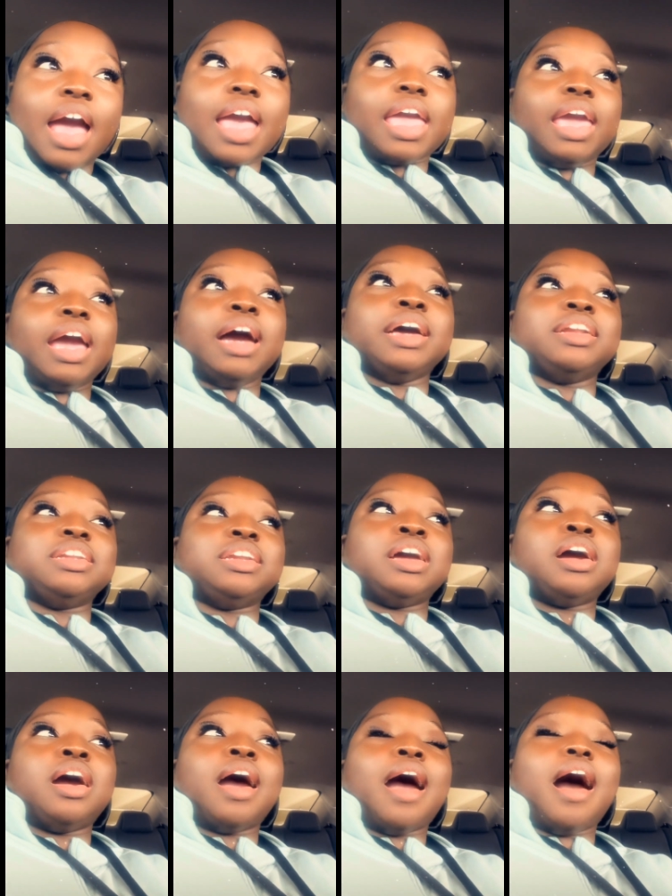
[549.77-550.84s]
And
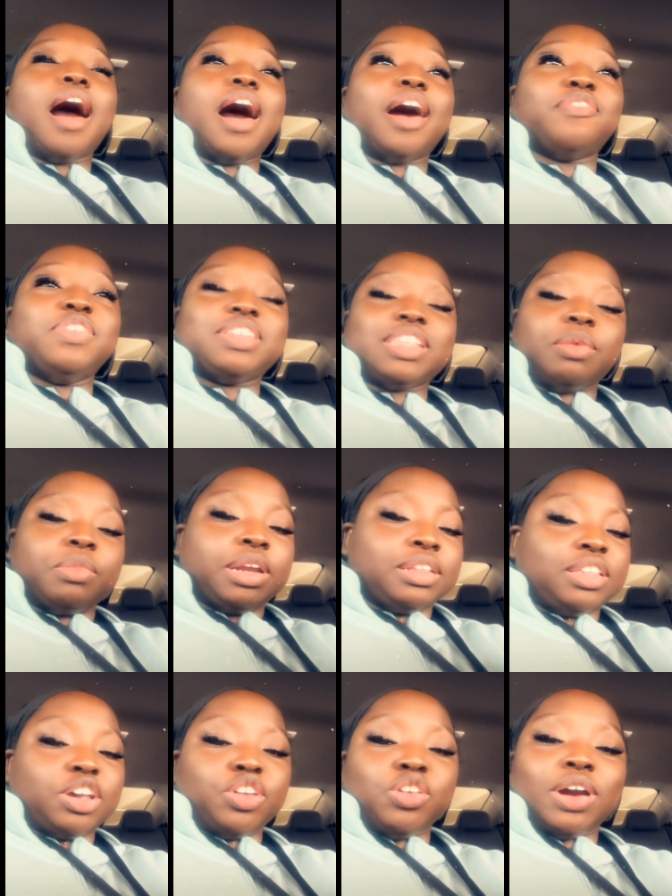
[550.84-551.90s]
obviously i'm going to
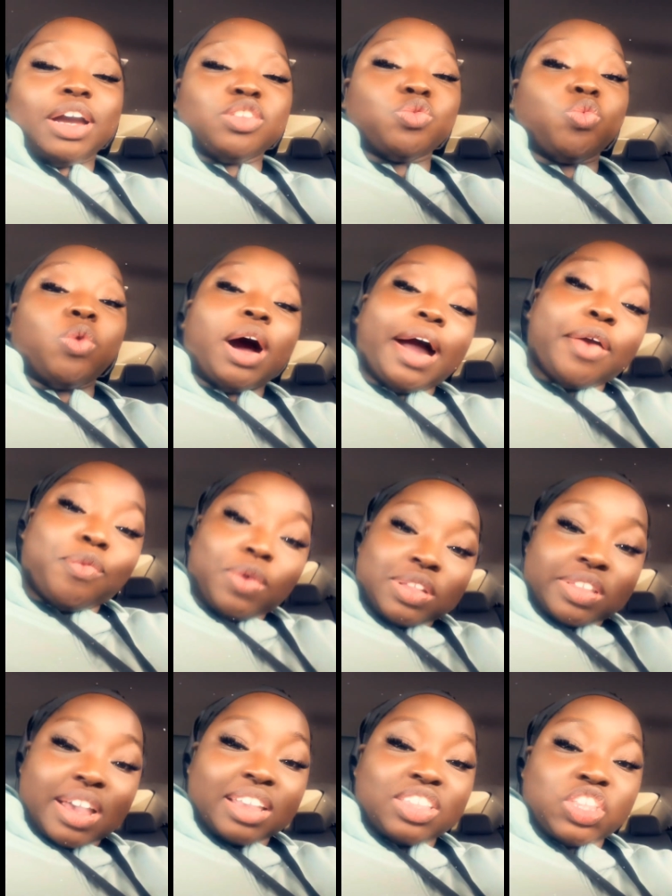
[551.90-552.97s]
tell you guys why once
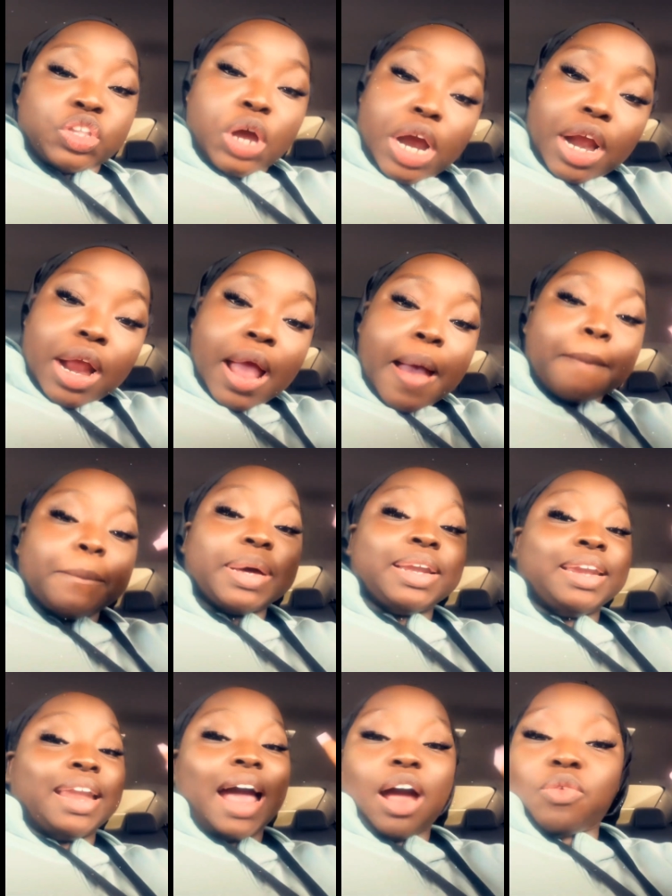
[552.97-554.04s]
i start but
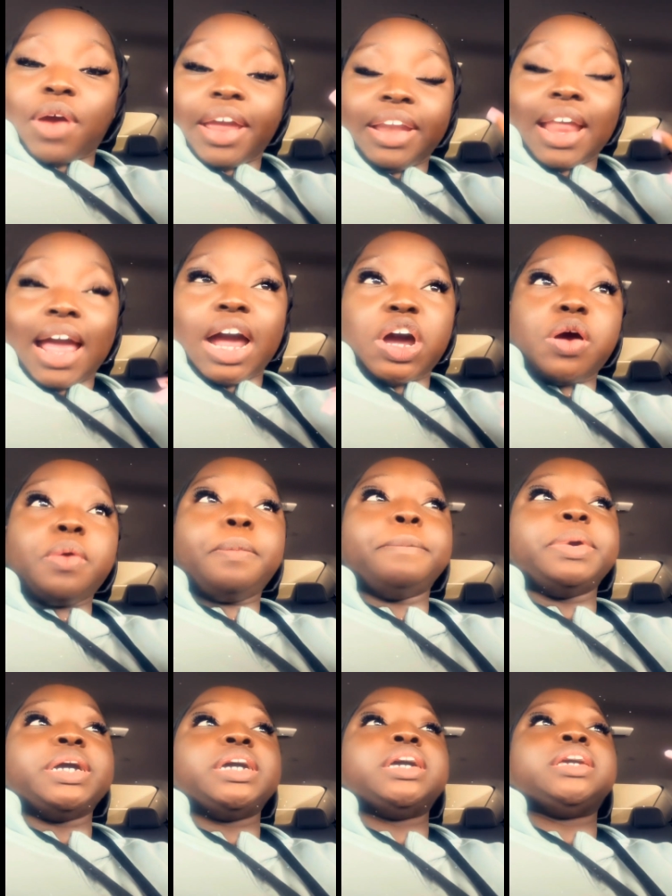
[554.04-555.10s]
not right now
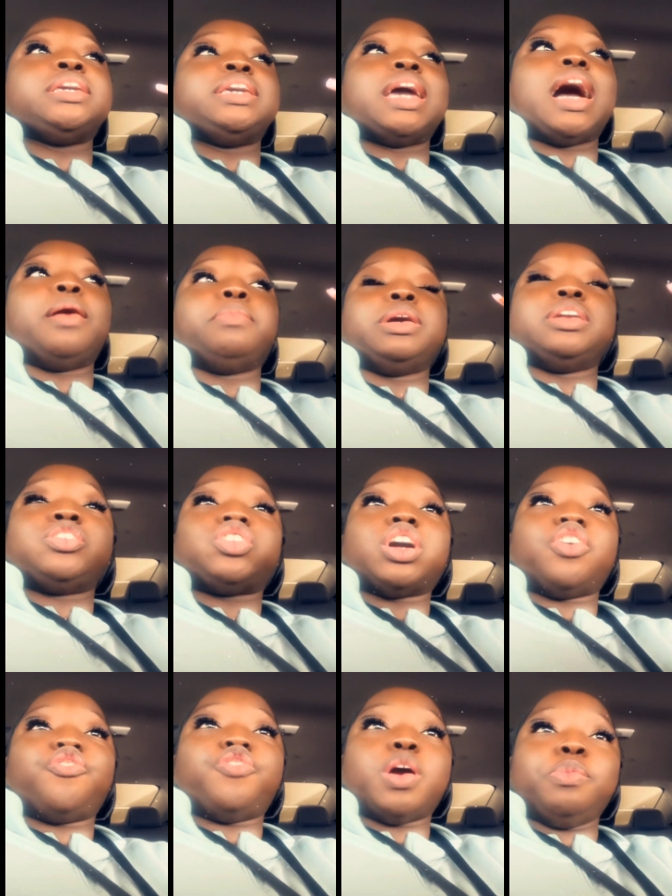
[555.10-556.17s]
but yeah i'm going to
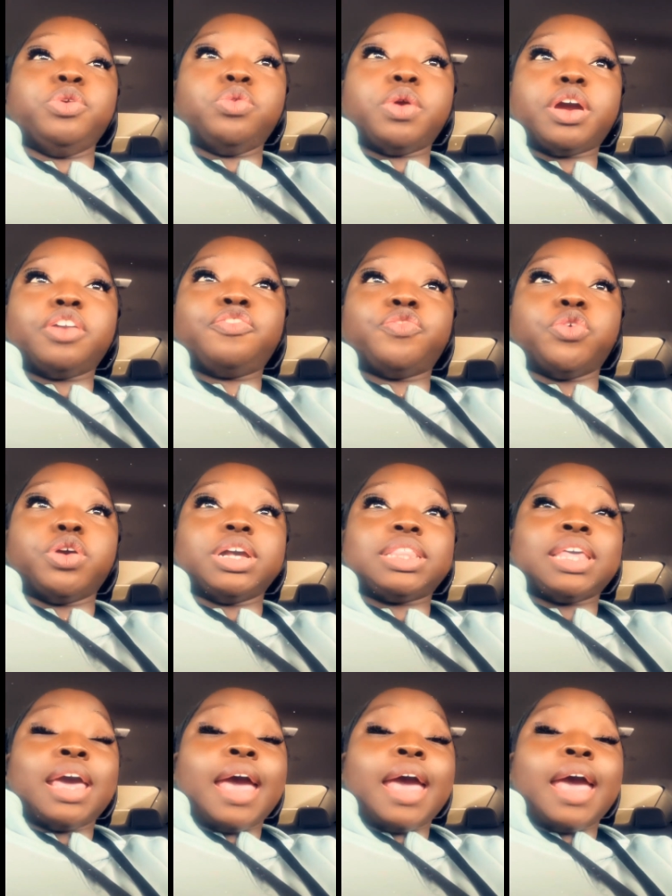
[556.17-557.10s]
start february 4th